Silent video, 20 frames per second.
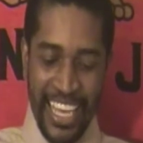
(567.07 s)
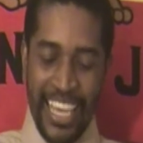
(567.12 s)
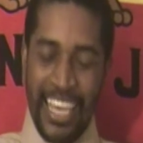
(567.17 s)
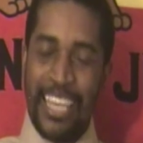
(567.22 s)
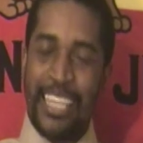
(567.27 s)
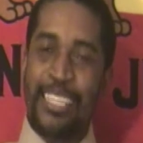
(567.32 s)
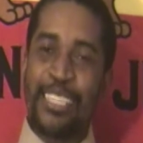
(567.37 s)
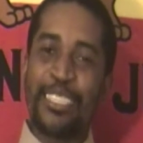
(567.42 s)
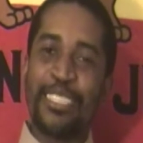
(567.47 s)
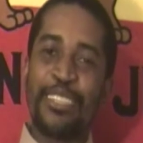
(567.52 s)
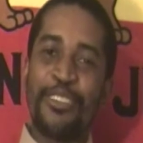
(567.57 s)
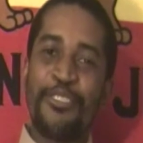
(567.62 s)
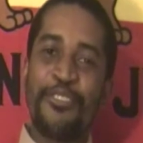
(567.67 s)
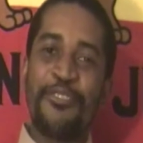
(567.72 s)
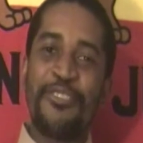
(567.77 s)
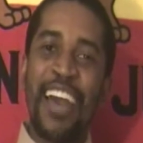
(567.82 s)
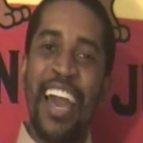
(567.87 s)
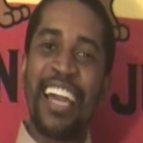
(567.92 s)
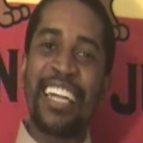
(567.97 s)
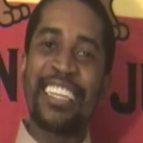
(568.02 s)
It is the
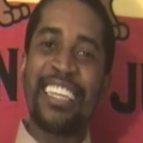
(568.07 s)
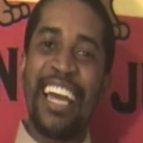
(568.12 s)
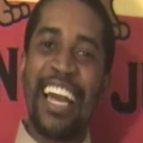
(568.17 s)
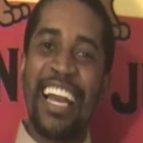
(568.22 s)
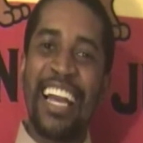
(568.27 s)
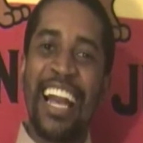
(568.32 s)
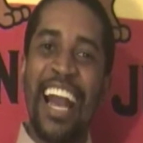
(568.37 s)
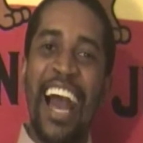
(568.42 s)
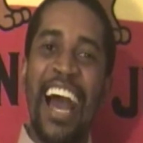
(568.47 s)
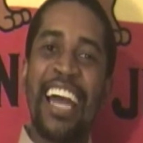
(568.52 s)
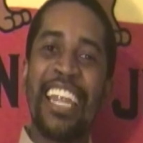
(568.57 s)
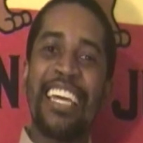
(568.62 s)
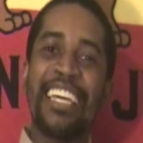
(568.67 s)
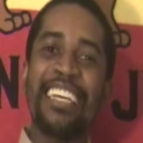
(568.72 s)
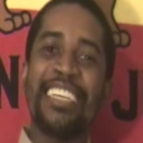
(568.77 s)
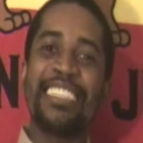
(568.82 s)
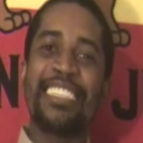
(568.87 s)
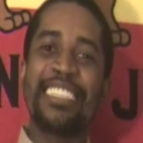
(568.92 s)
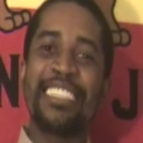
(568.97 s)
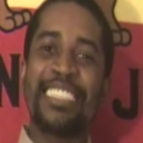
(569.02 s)
fact that God
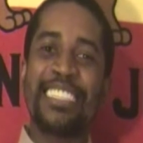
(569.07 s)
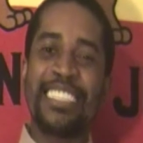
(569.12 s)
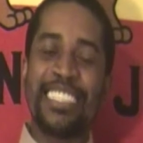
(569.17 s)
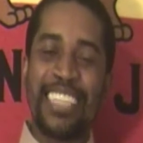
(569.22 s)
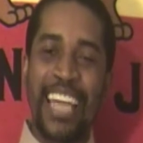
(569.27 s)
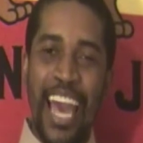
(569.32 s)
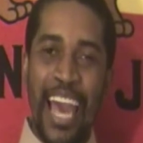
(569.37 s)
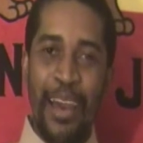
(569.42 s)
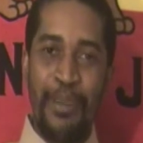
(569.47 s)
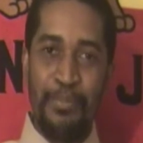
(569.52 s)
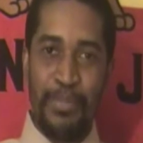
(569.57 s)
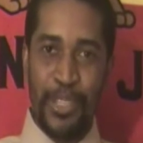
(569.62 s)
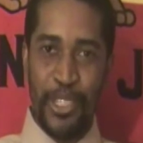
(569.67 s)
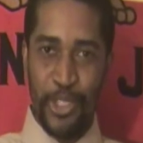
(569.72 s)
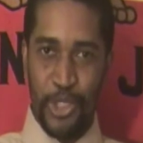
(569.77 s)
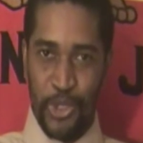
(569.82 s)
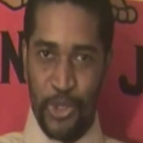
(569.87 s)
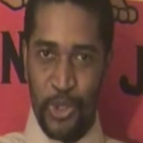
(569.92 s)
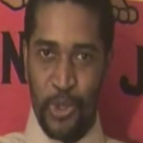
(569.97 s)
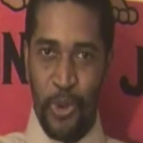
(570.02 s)

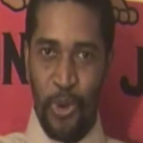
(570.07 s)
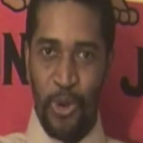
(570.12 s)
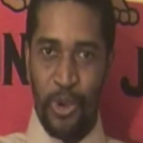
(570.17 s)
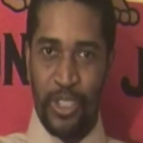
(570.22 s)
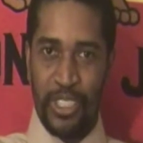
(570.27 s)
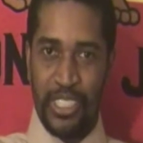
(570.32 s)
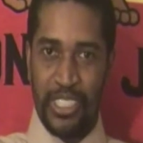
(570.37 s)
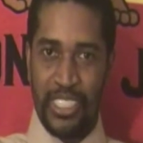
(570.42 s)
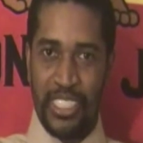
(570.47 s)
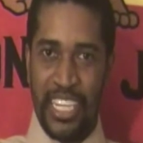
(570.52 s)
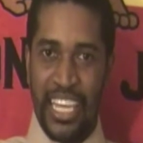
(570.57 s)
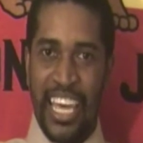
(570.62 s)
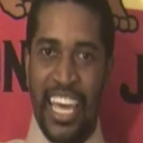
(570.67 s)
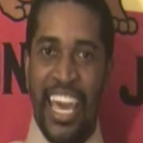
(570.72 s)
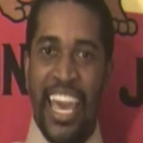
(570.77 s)
established laws